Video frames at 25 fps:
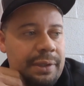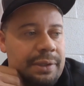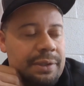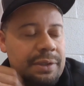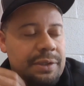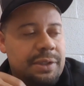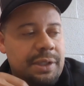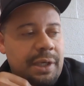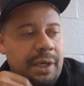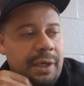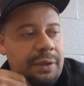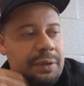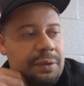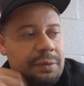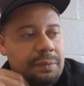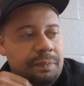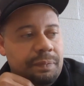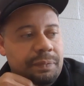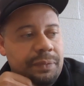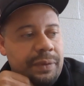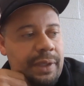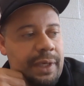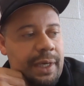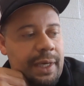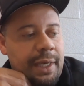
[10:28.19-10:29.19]
So
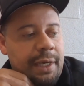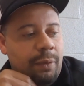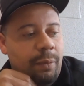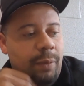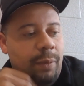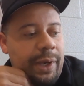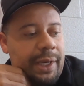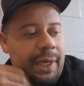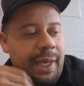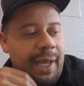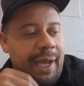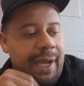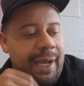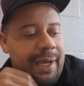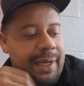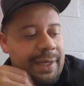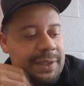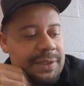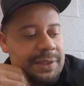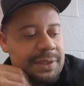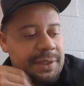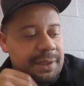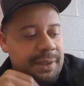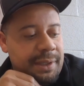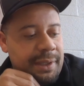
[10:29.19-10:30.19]
anyway,
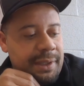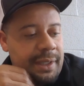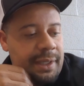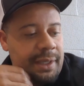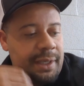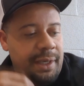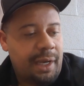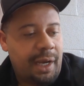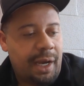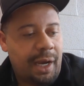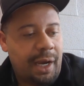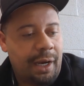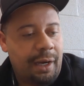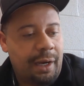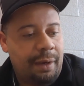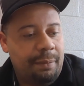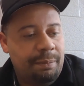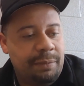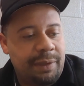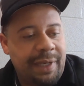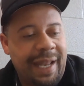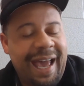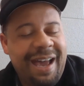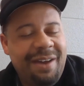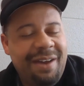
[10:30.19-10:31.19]
guys,
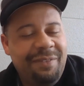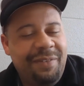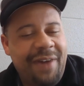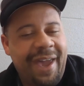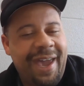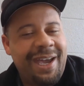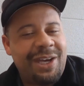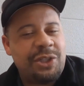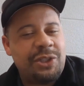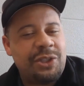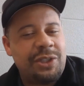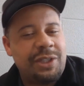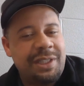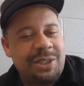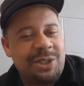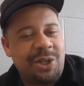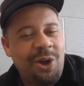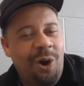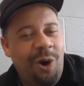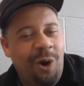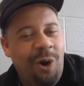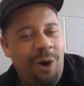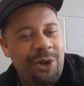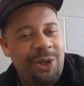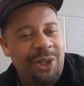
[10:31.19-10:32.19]
live action is
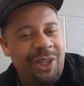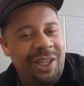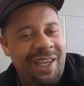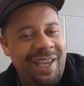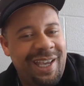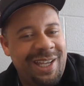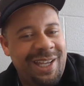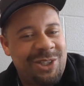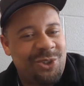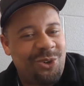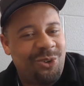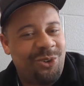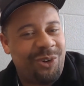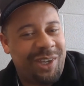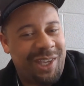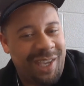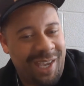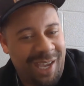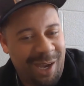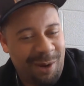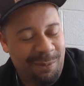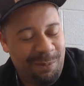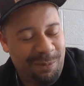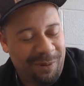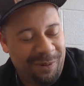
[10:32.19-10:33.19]
hard to catch on
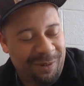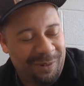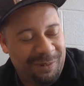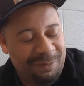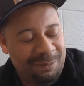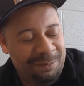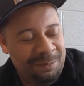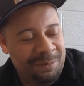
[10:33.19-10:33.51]
camera.